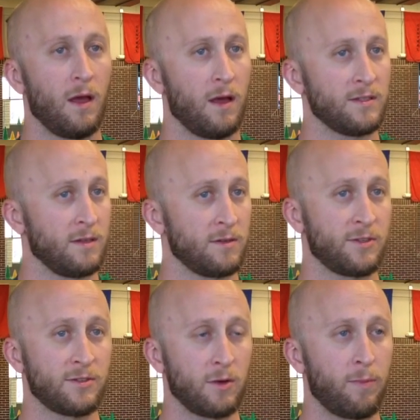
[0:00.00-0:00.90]
As long as
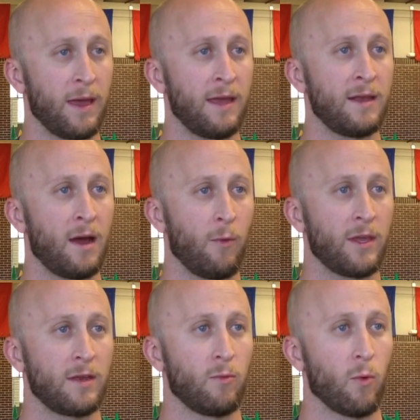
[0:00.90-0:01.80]
there's no pain, now we
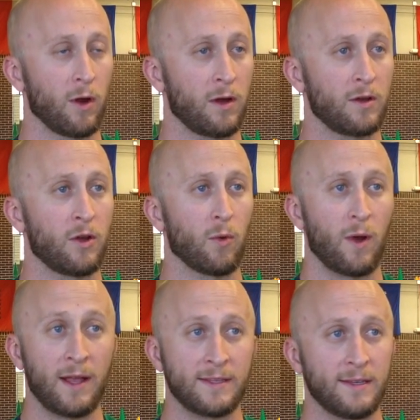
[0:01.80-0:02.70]
can work on
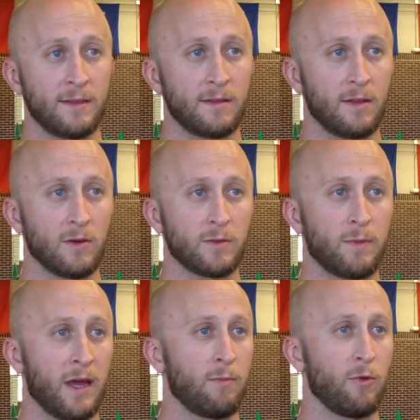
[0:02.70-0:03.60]
correcting those
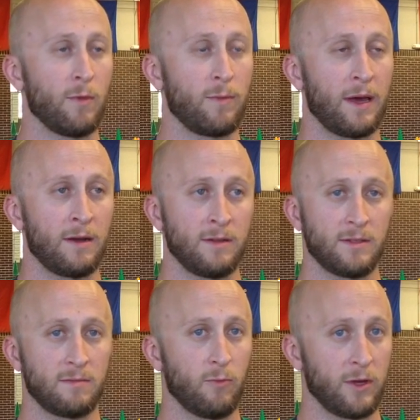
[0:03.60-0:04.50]
bad movement
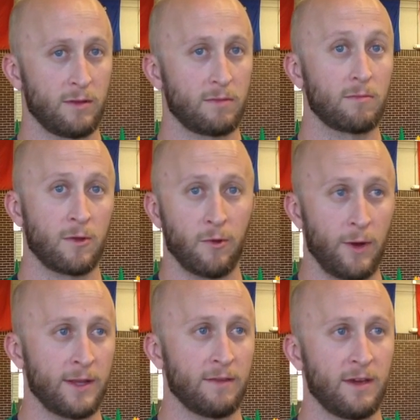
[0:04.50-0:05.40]
patterns with
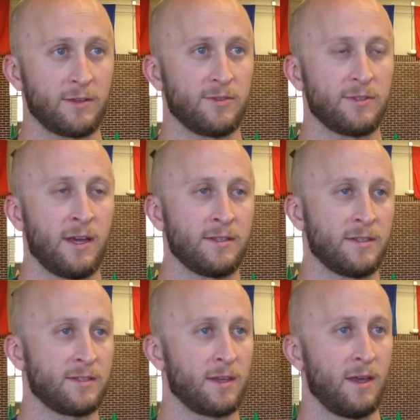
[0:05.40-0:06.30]
corrective
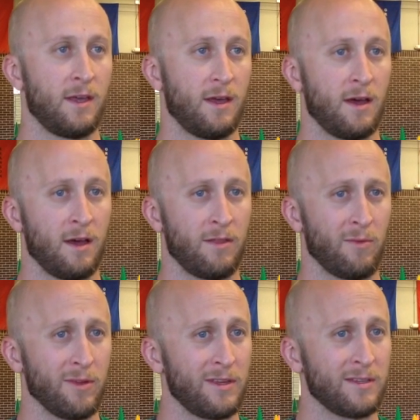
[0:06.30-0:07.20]
exercises. There
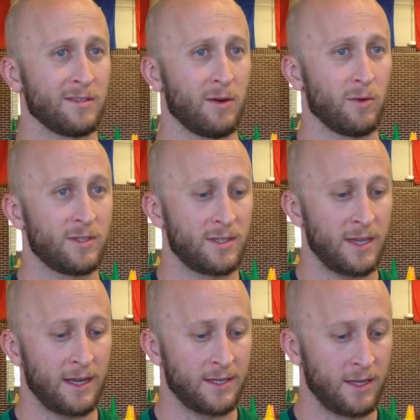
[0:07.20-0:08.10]
really is no
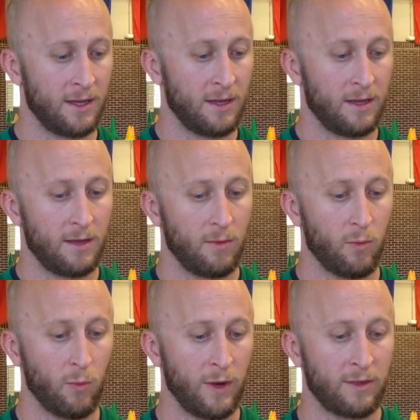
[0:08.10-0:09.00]
set
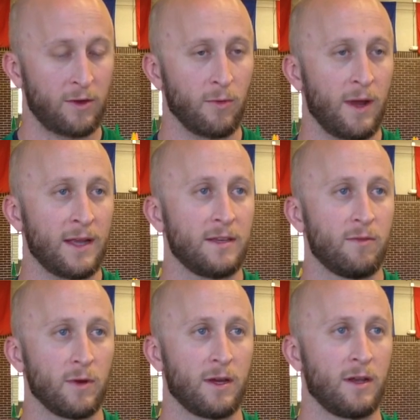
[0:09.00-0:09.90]
which corrective
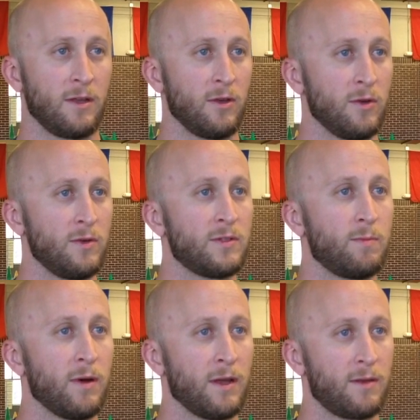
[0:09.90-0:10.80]
we're going to use,
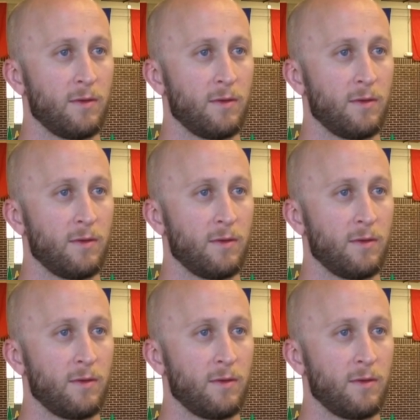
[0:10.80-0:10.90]
but